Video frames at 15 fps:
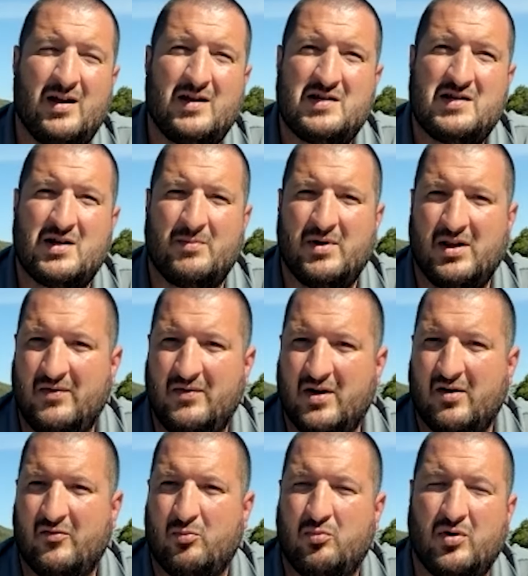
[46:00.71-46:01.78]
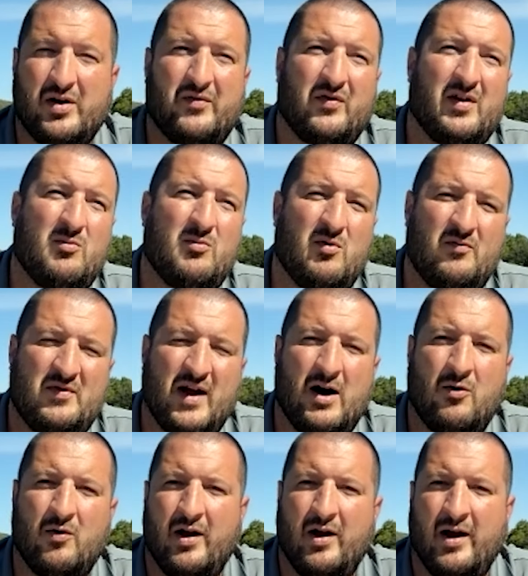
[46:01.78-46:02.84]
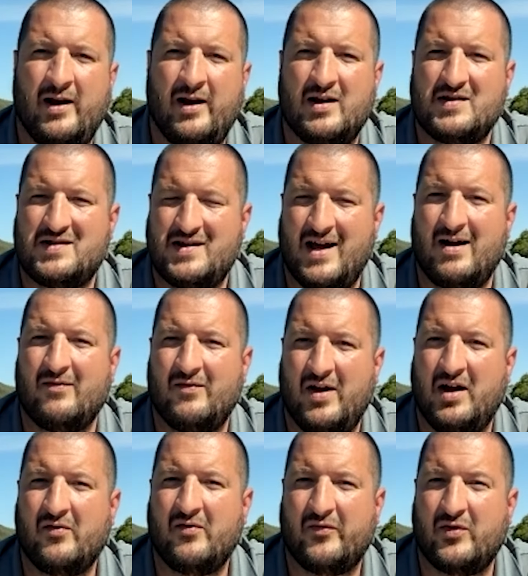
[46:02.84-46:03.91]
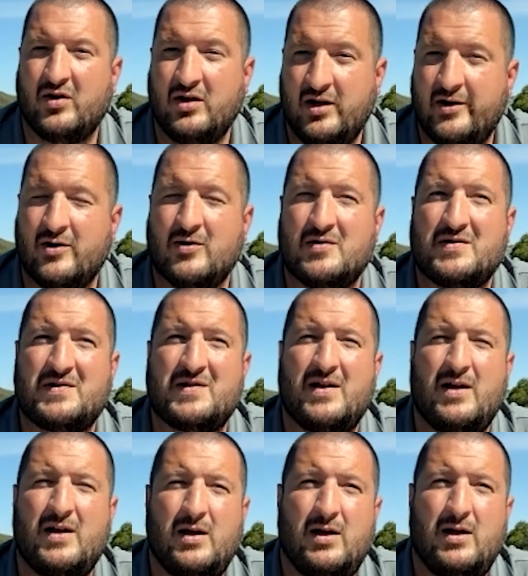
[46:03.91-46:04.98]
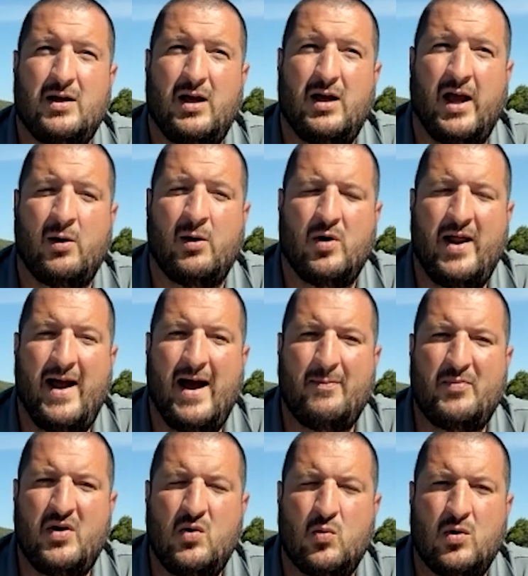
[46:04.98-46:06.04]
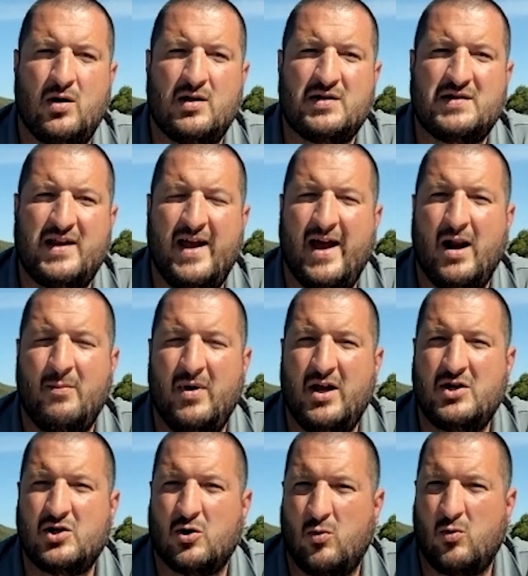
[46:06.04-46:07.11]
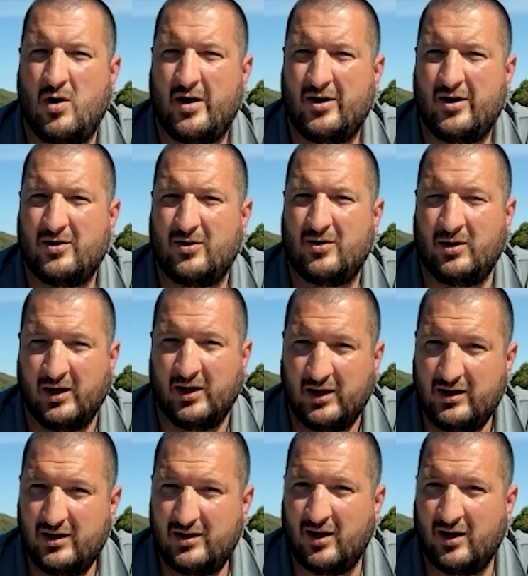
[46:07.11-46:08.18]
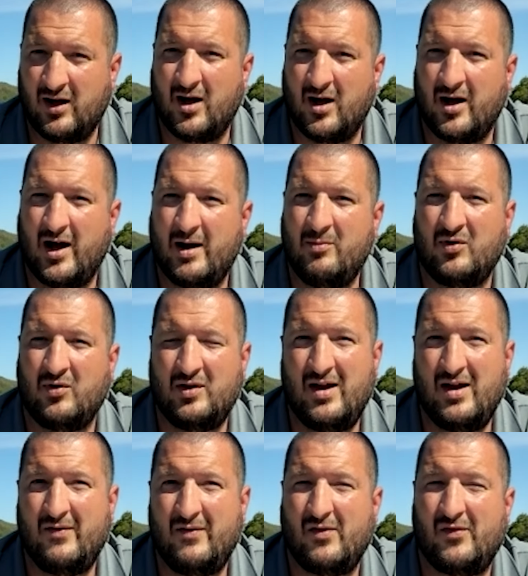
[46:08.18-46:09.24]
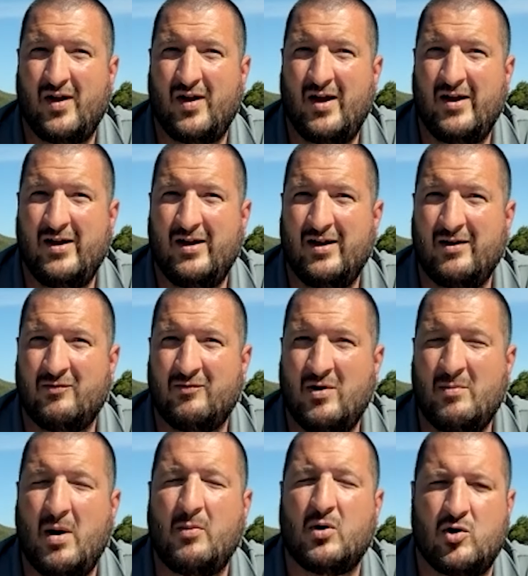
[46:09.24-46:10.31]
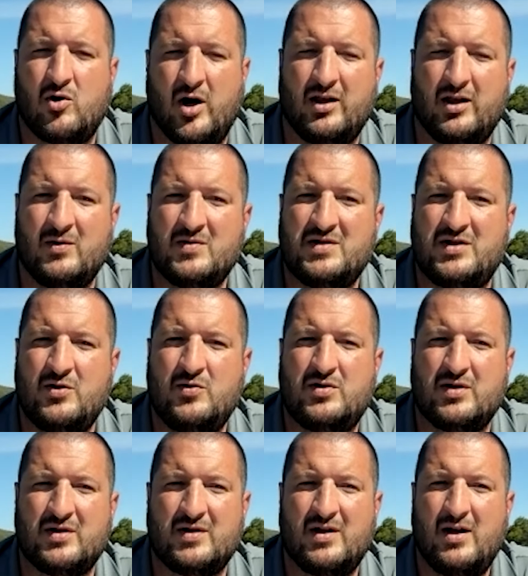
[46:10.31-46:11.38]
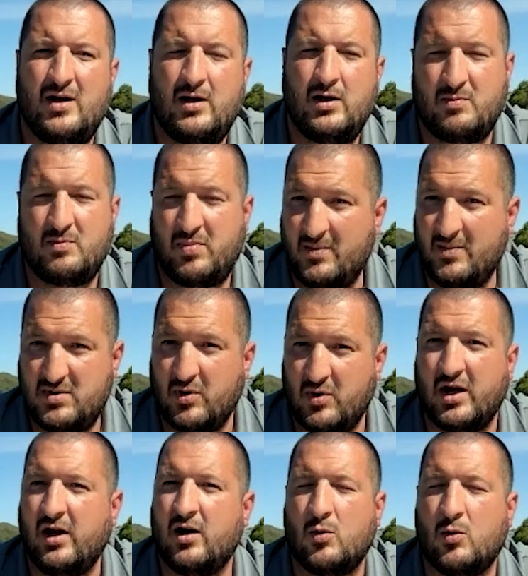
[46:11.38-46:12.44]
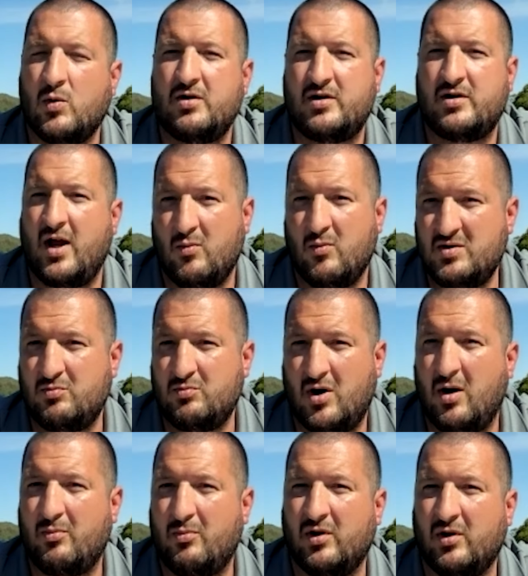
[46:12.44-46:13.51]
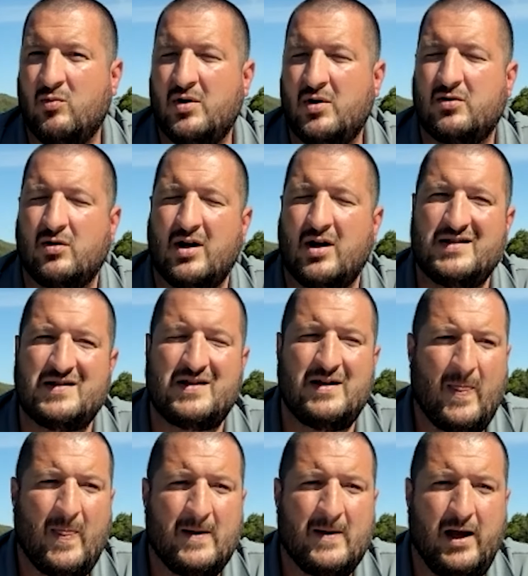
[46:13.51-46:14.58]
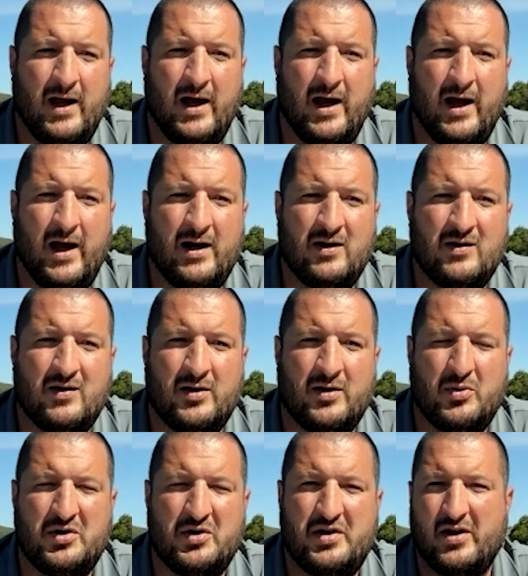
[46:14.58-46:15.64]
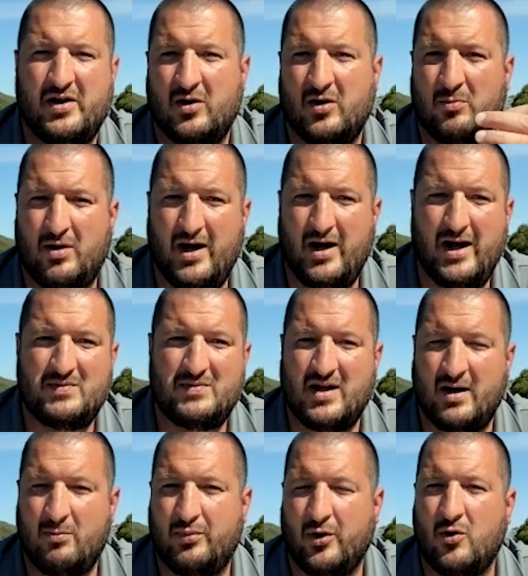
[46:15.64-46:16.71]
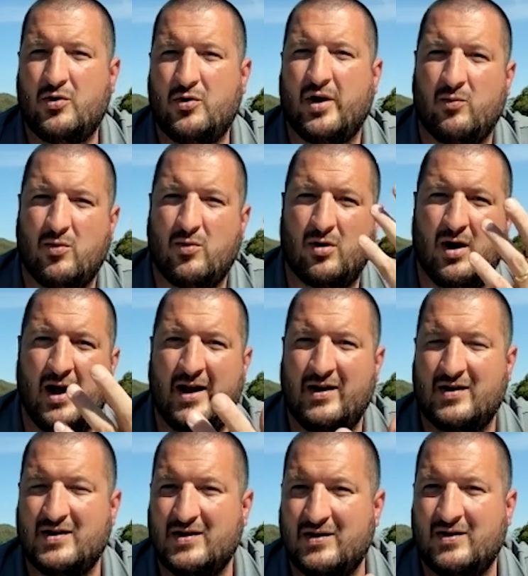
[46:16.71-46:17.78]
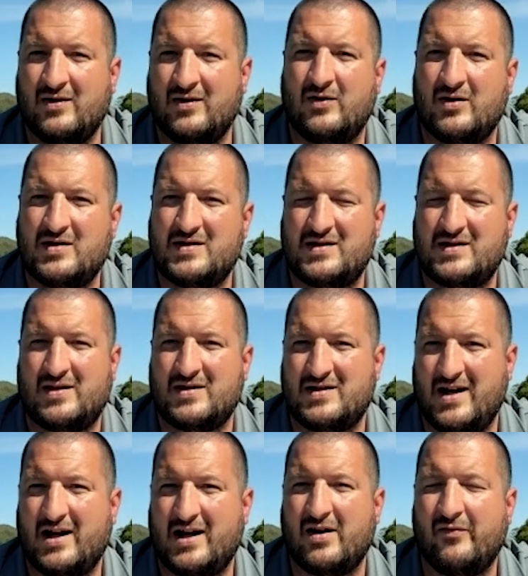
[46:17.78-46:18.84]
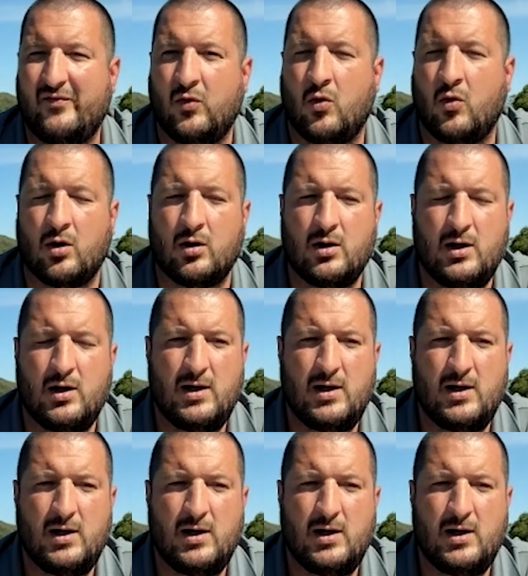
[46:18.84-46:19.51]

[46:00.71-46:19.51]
Somebody lived there briefly, moved out, and it sat vacant for years. And what happened was they had a major water leak. I believe, if I remember correctly, it was due to pipes breaking in the wintertime. It wasn't properly winterized. And the particular pipes that had broken were on the second floor.